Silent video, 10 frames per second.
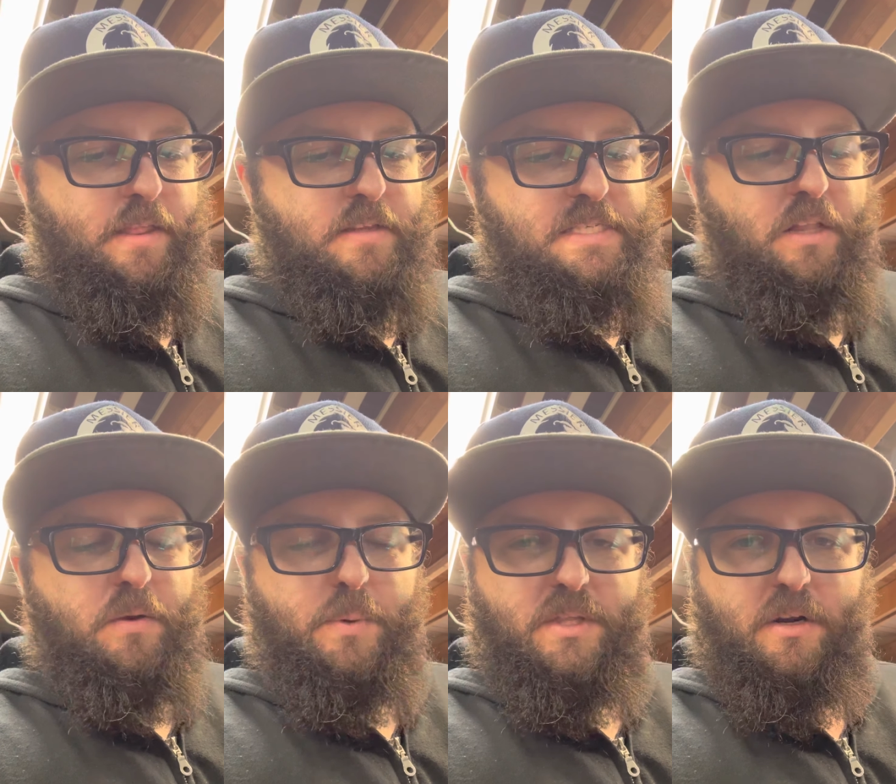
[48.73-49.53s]
Like, they
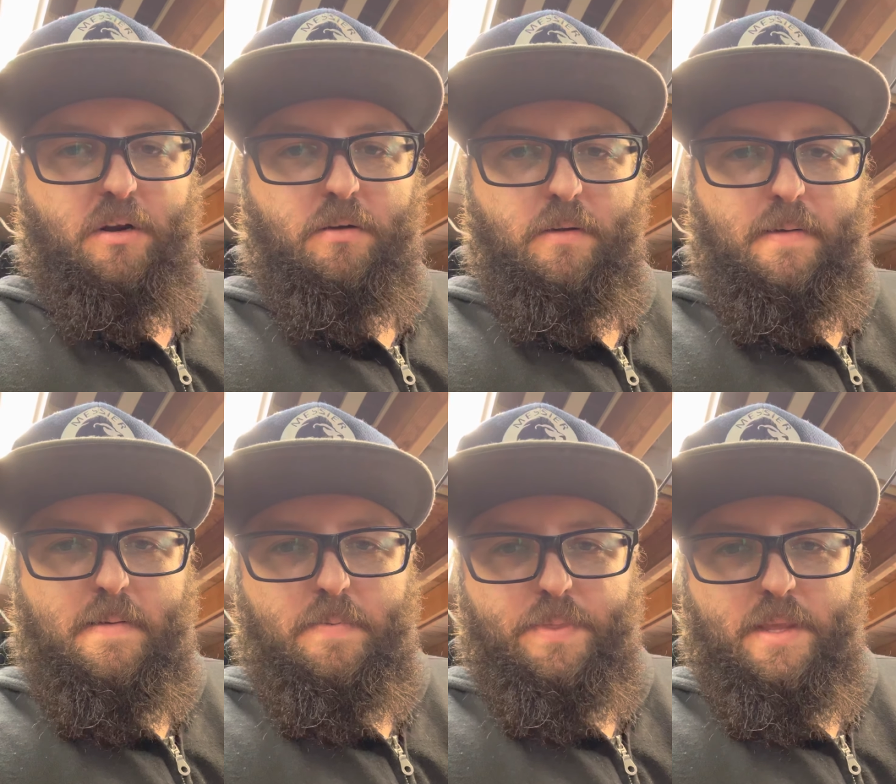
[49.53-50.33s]
sell it with their
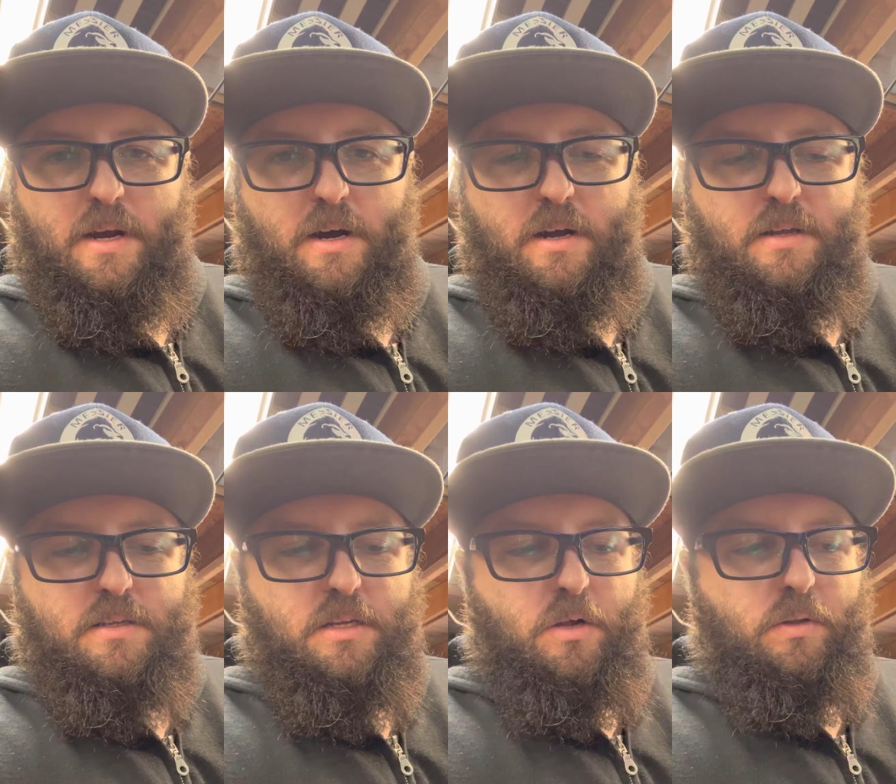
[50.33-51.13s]

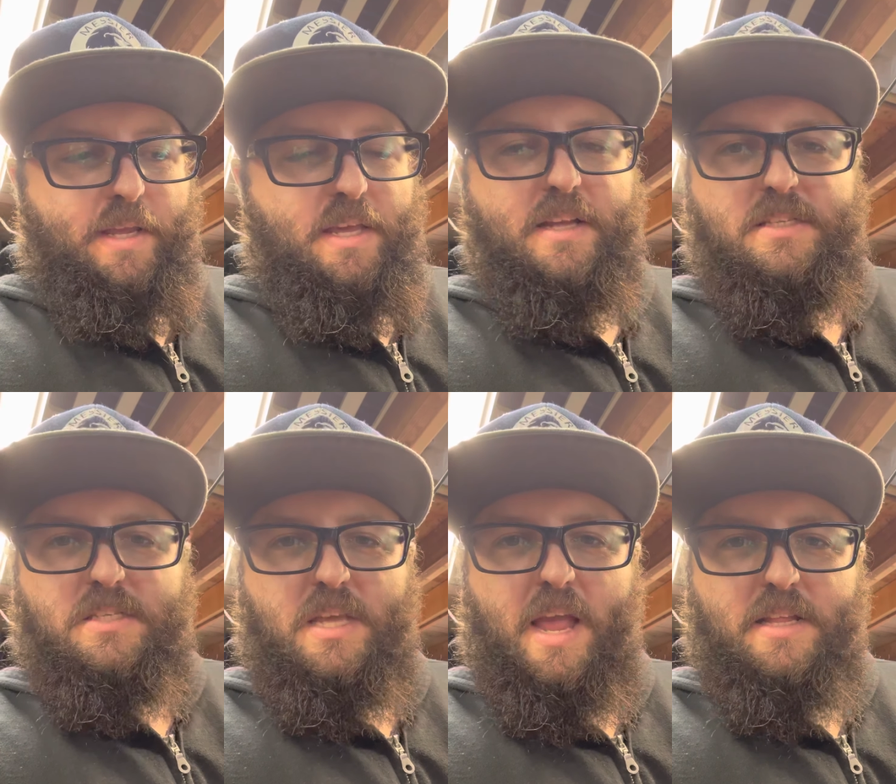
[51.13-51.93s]
like kids
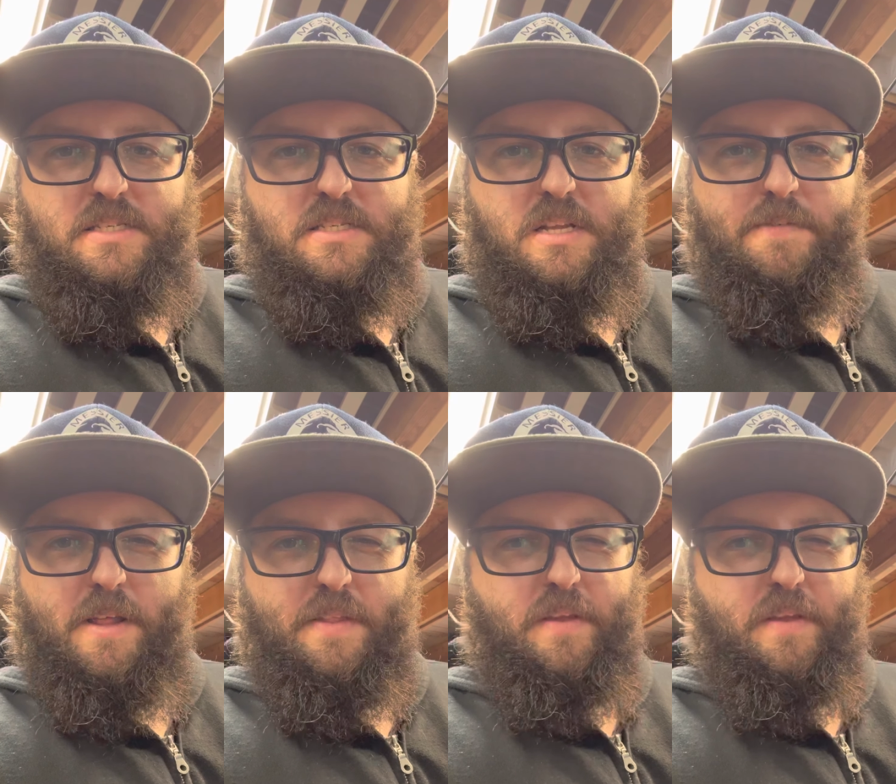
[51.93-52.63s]
skates and stuff like that.